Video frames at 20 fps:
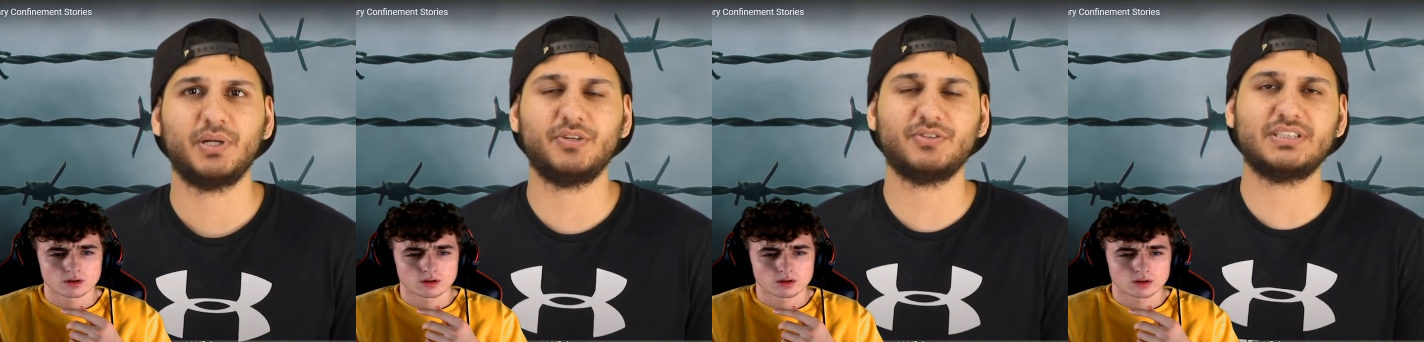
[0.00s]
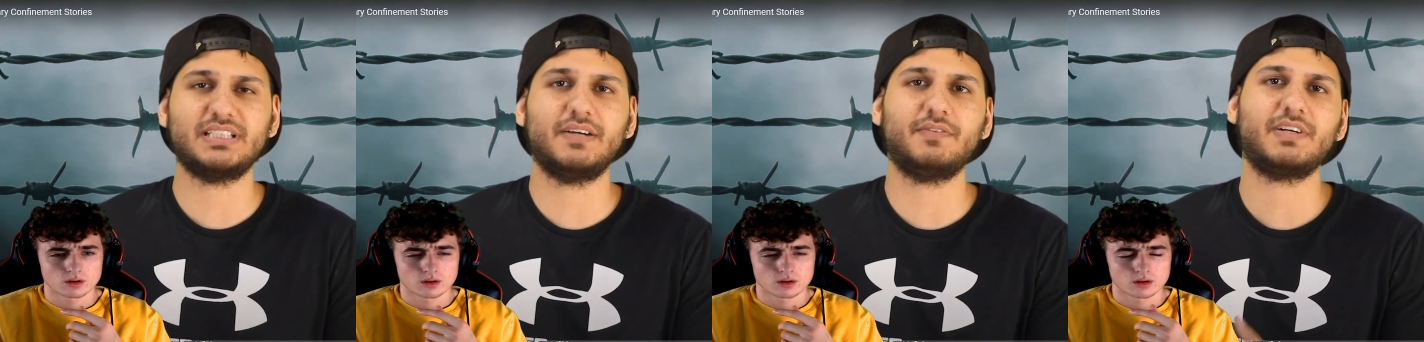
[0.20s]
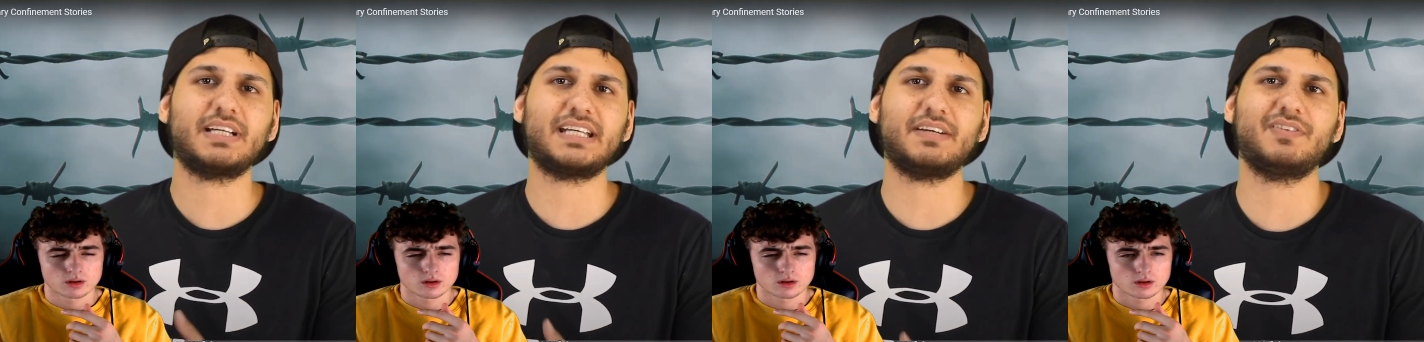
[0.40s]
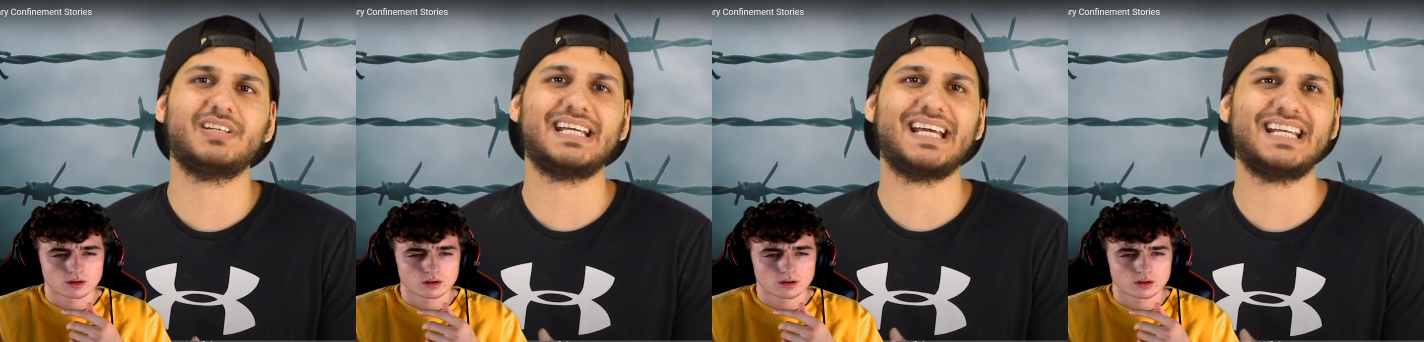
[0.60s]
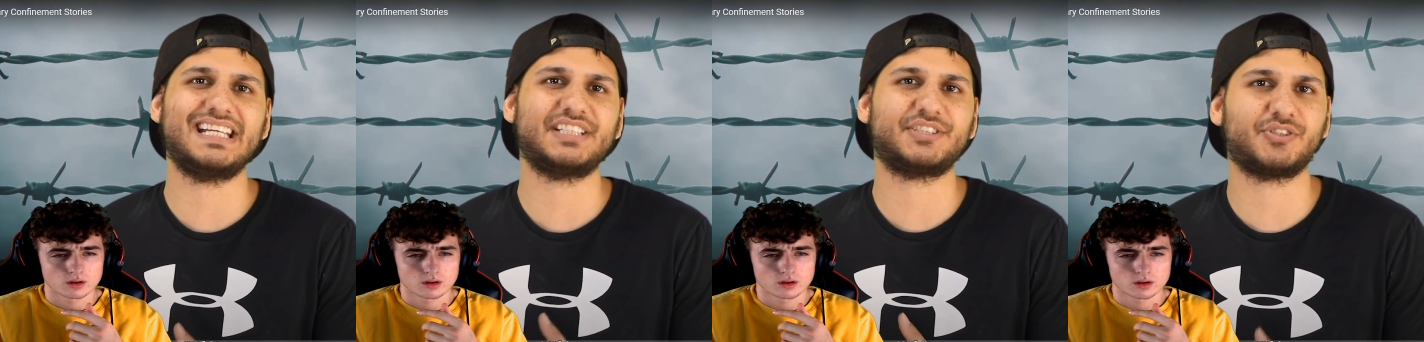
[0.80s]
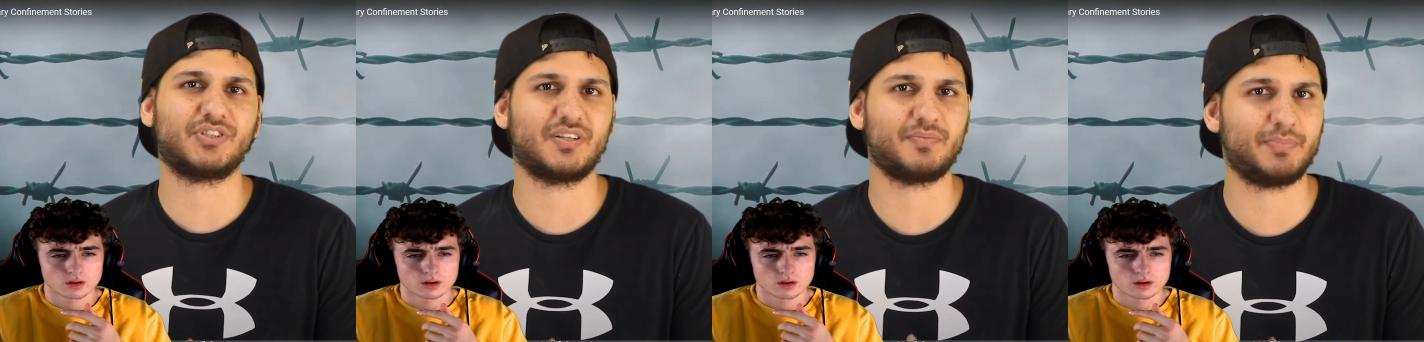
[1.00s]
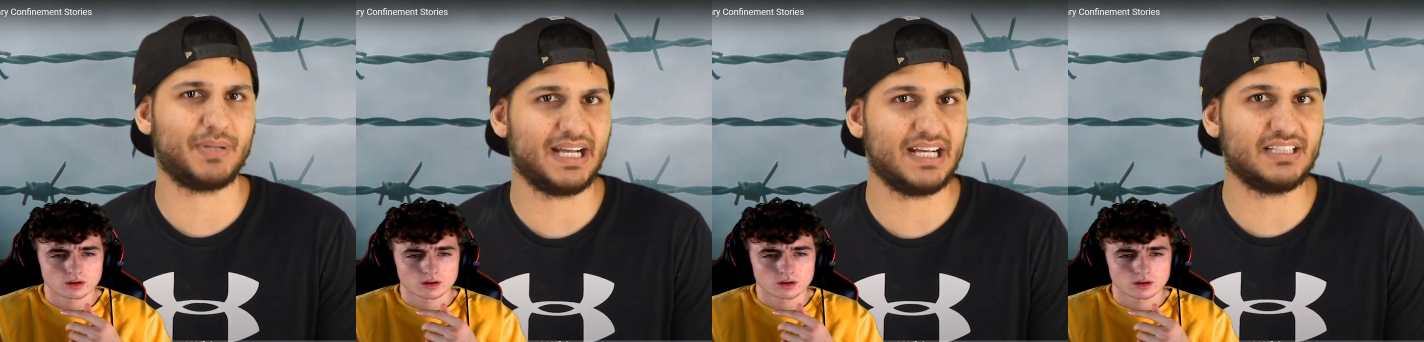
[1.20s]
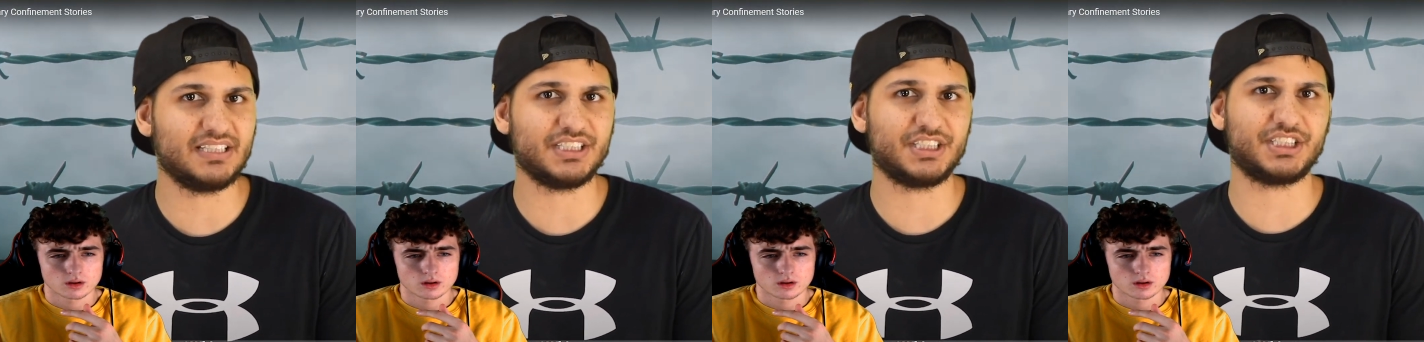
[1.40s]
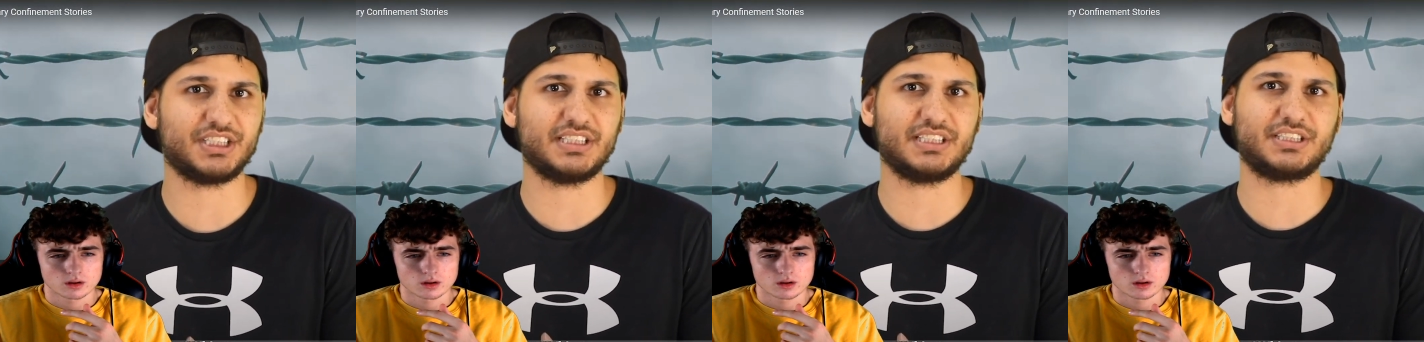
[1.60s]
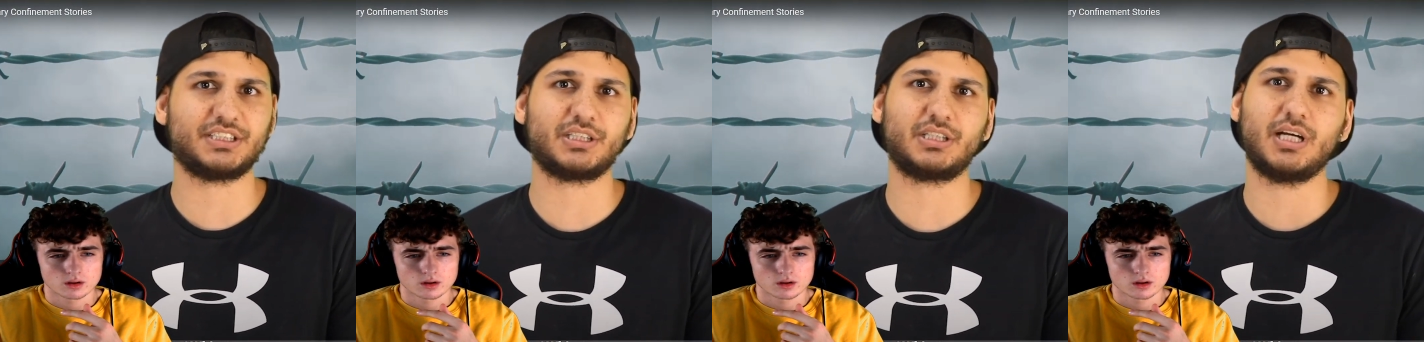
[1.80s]
Speaker 1: but he was never given any sort of
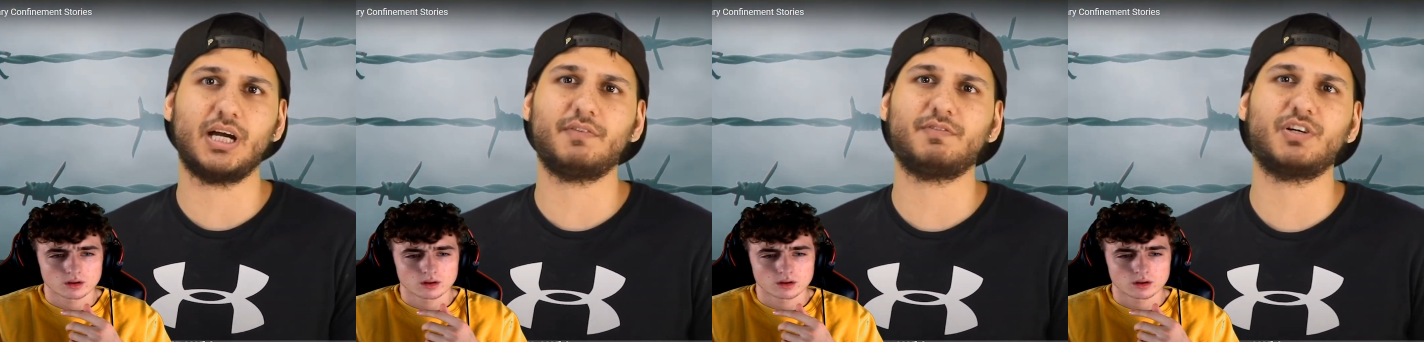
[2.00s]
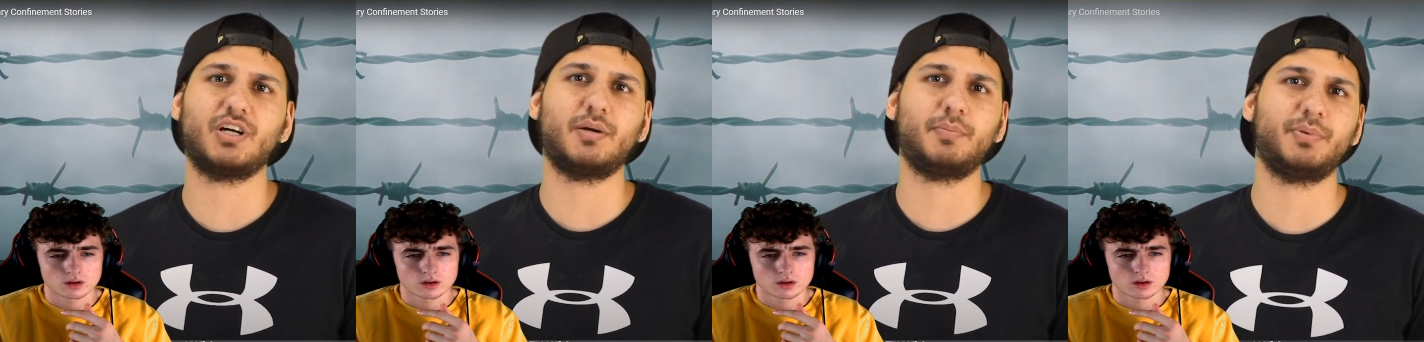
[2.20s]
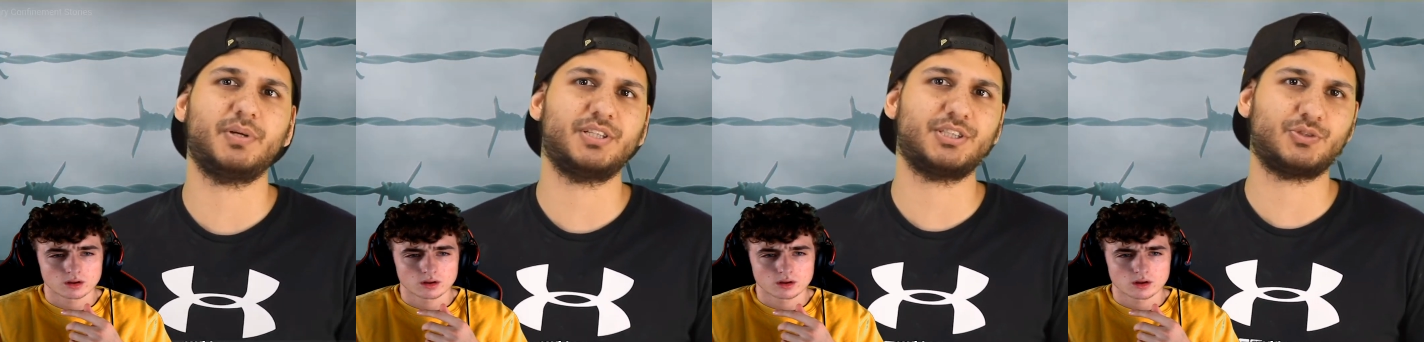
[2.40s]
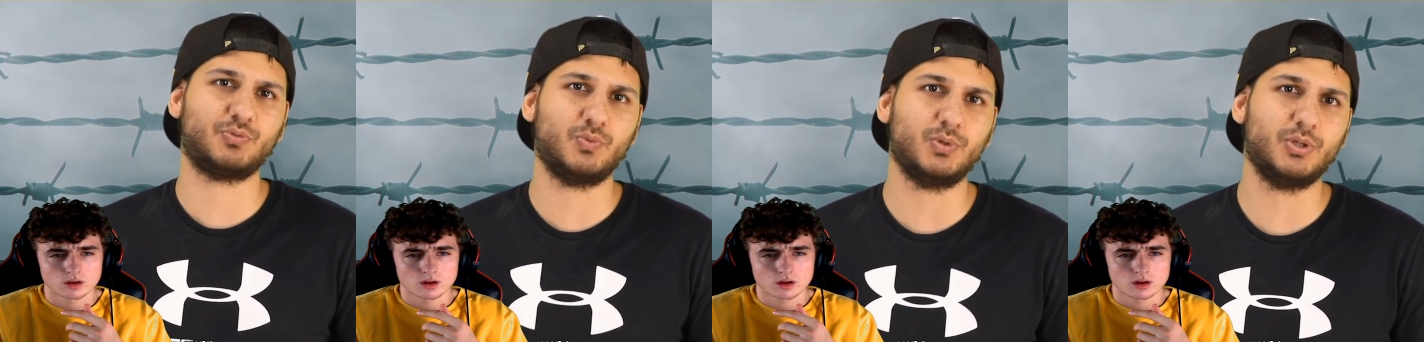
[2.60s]
bandages to cover up his